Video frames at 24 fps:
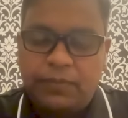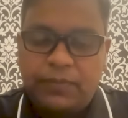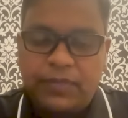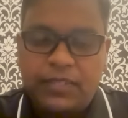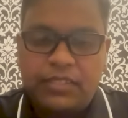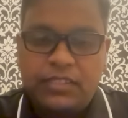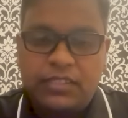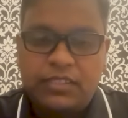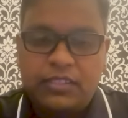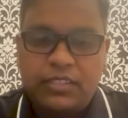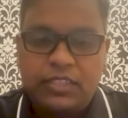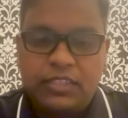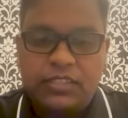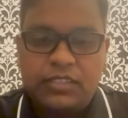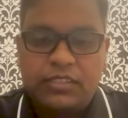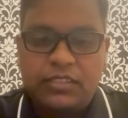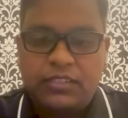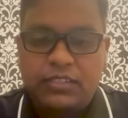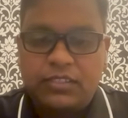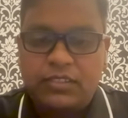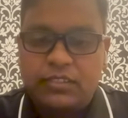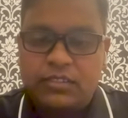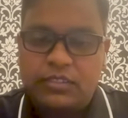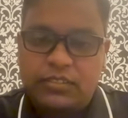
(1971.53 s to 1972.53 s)

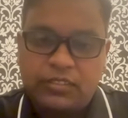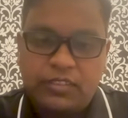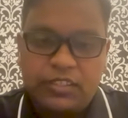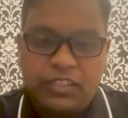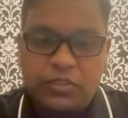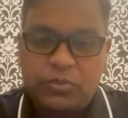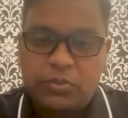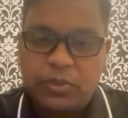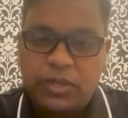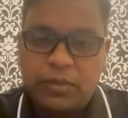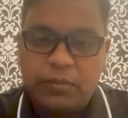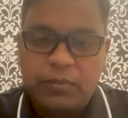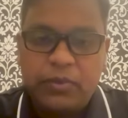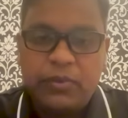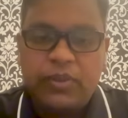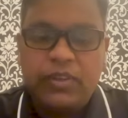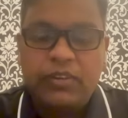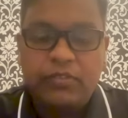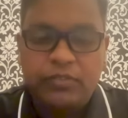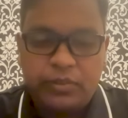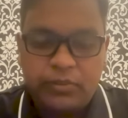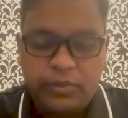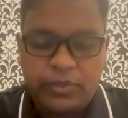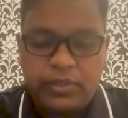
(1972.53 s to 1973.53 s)
that's what I'm
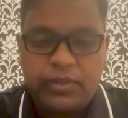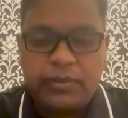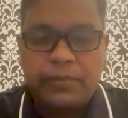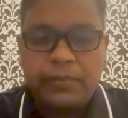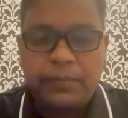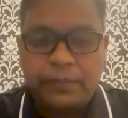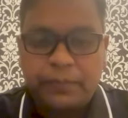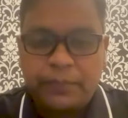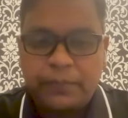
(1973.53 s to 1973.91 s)
looking forward to.